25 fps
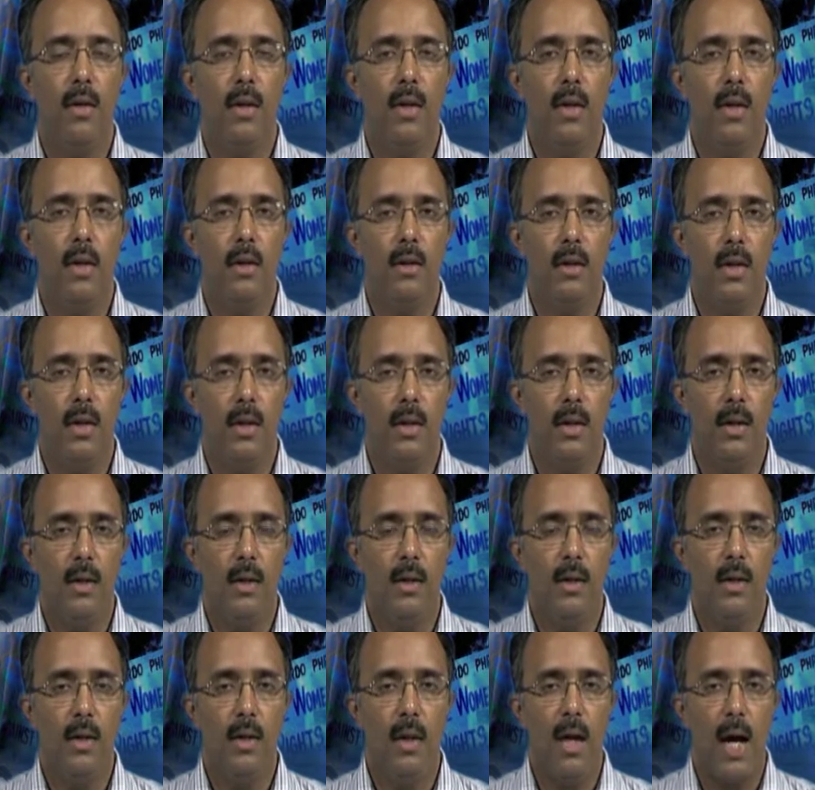the
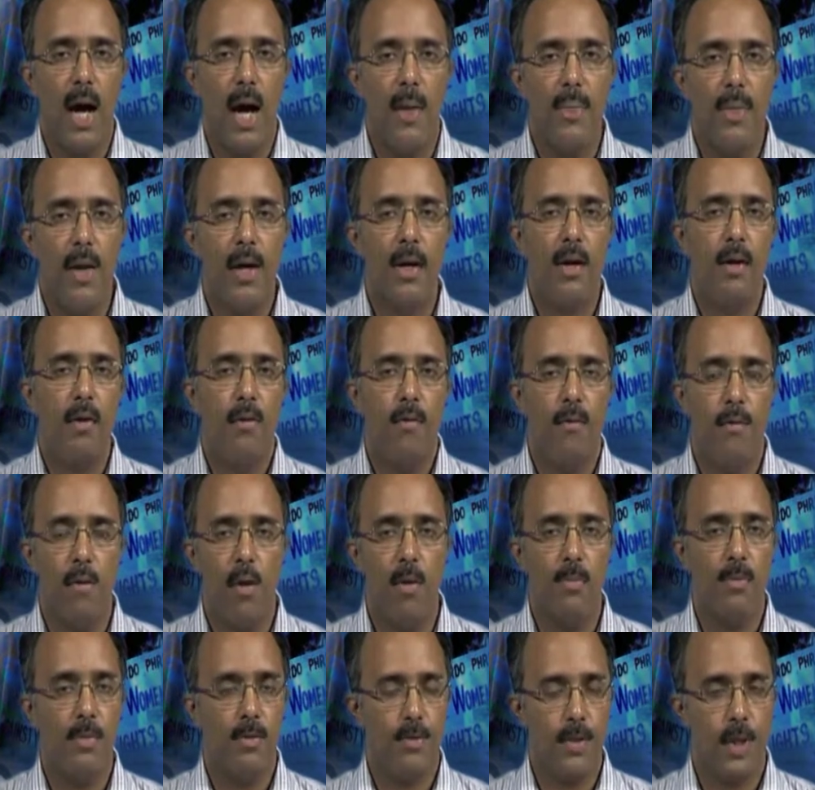other
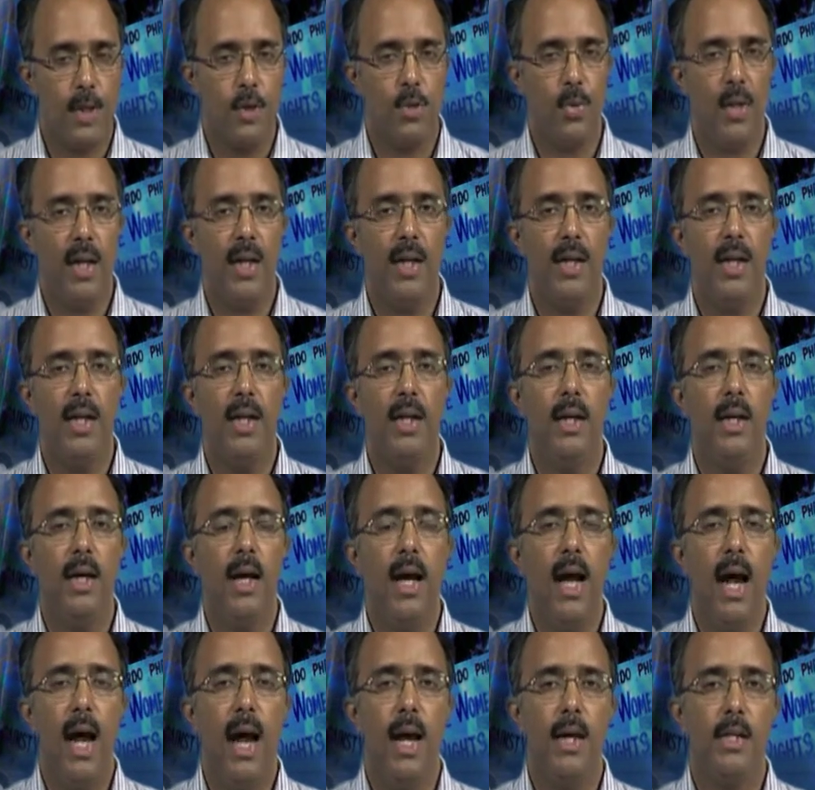forms of sexuality
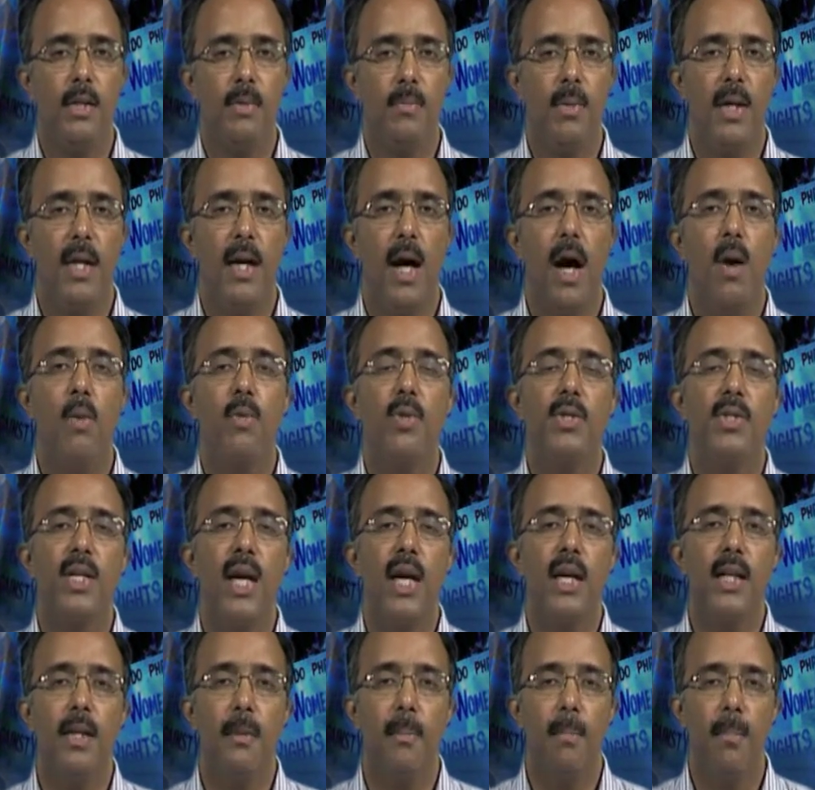as being
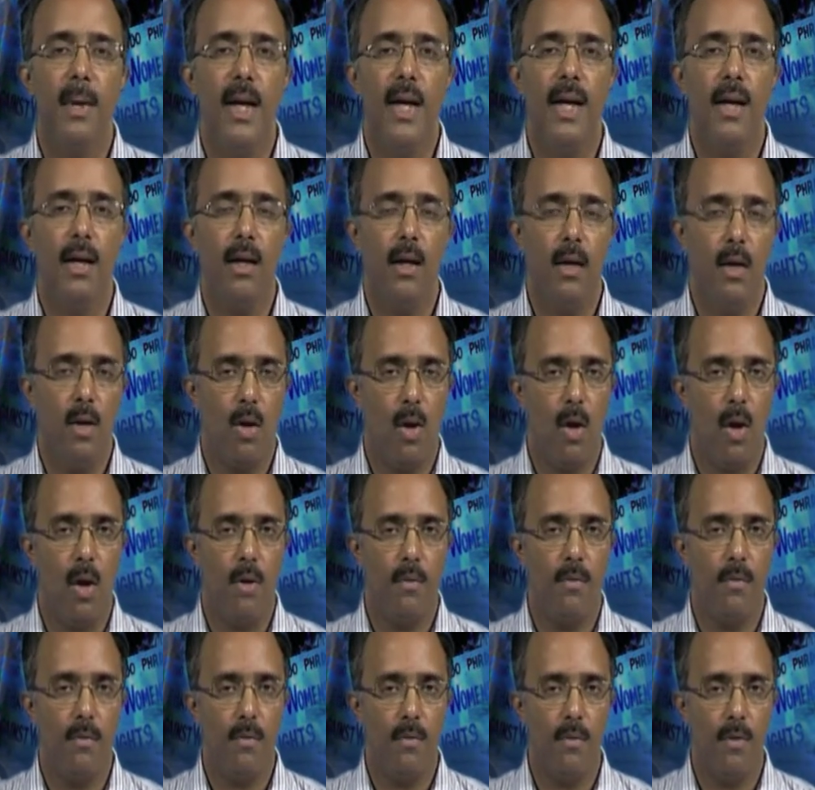outside the pale
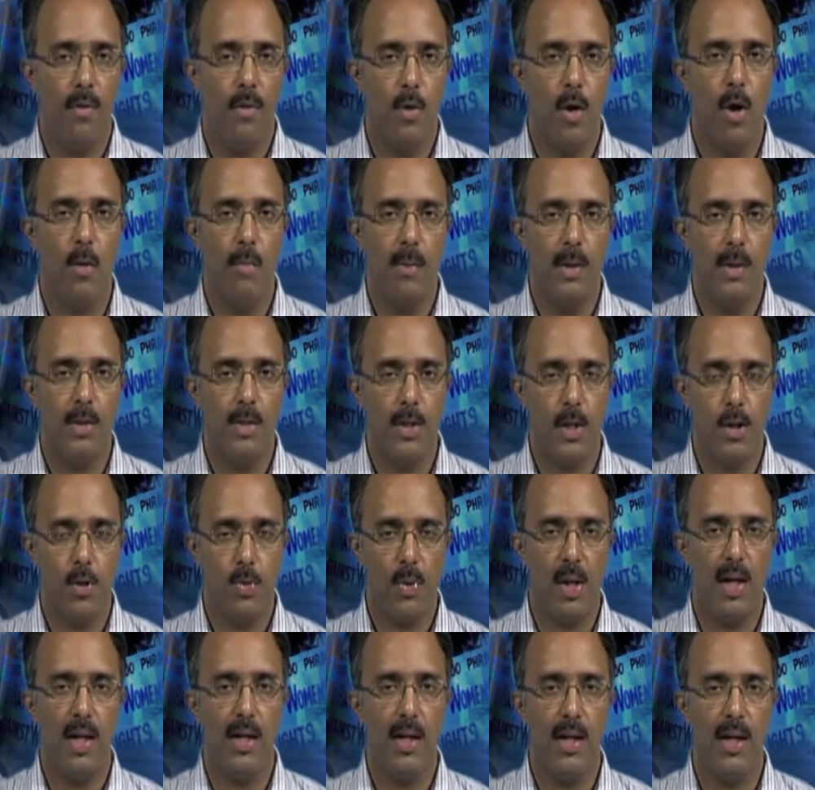of normal
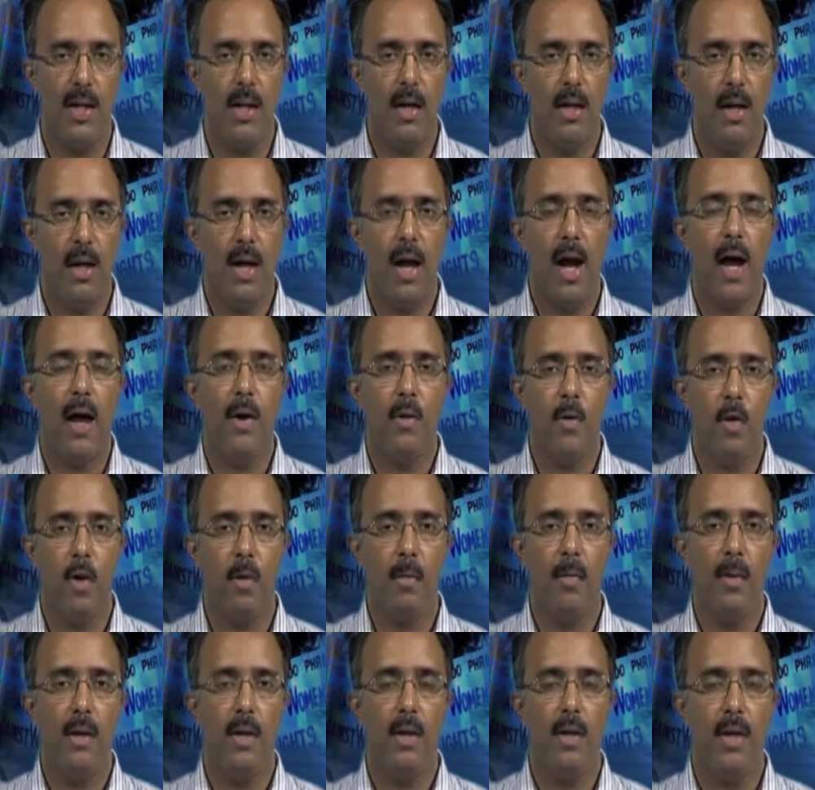sexuality, and
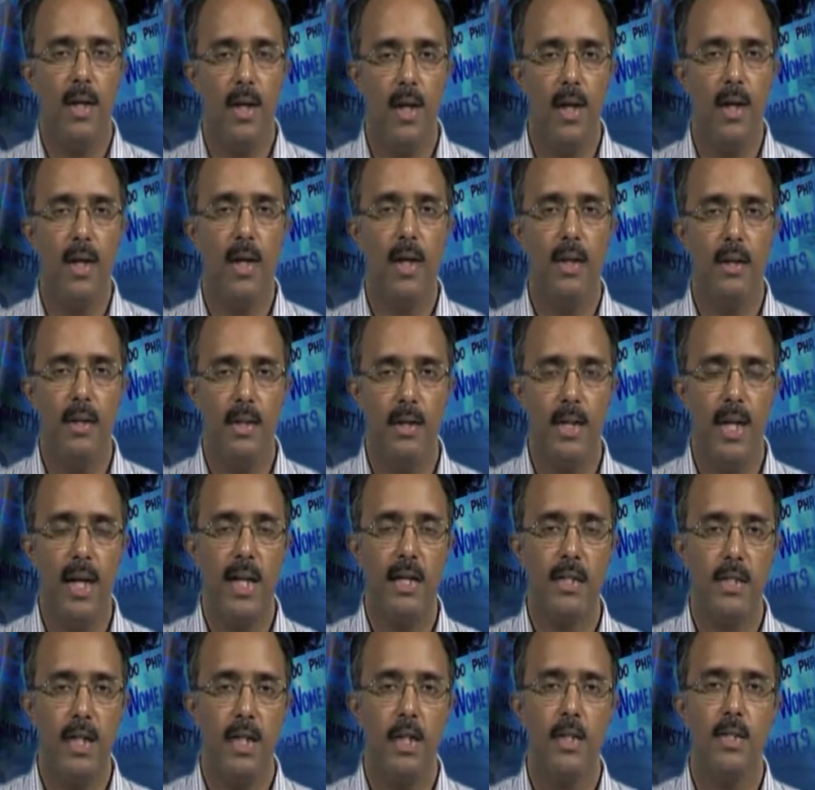normal here in this
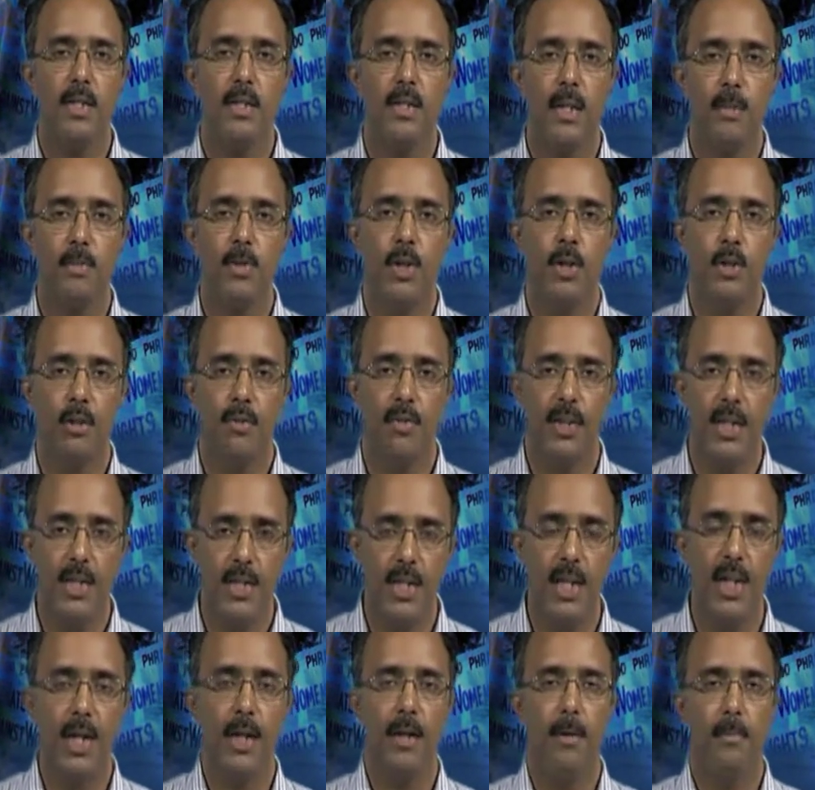case is the subject of critique.